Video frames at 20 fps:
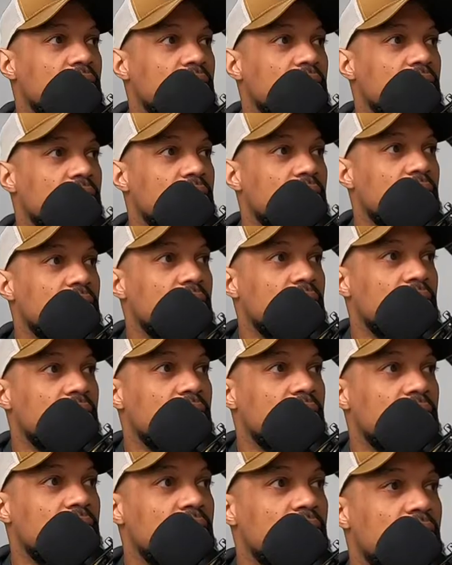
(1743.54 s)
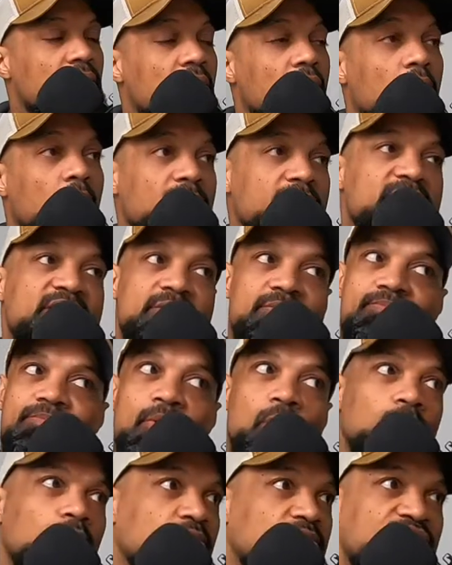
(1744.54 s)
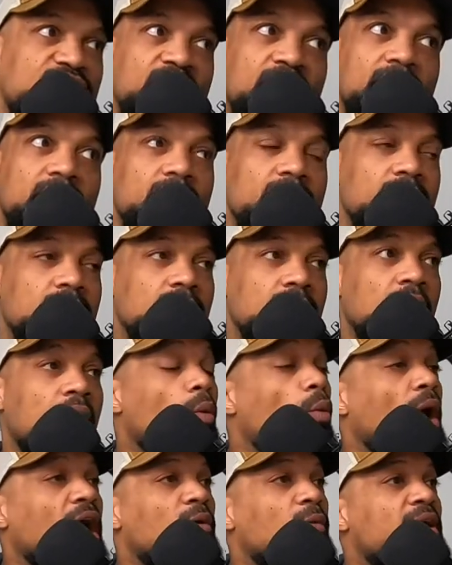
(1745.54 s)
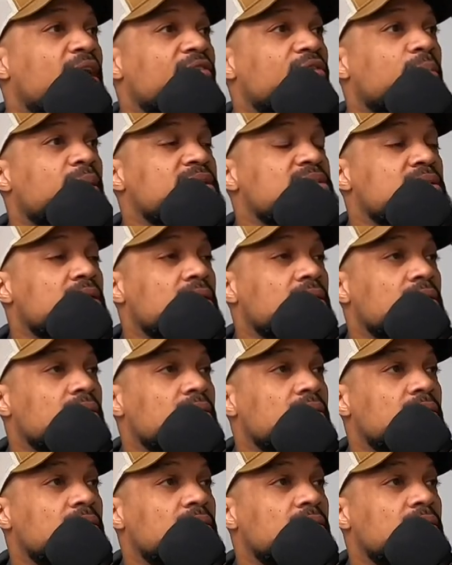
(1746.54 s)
I don't know why. It's old shit. Okay, why do we have a president?